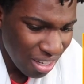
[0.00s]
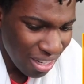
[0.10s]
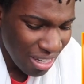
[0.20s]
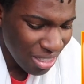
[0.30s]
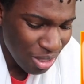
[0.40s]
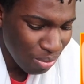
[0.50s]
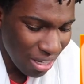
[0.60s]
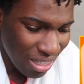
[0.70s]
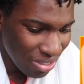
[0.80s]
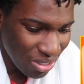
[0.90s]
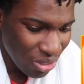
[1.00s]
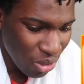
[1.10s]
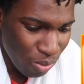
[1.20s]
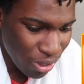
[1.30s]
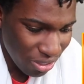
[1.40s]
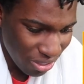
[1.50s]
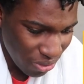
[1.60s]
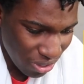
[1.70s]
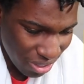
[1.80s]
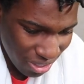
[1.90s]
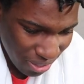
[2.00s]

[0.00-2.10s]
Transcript: Nah, I just like there's so much going on.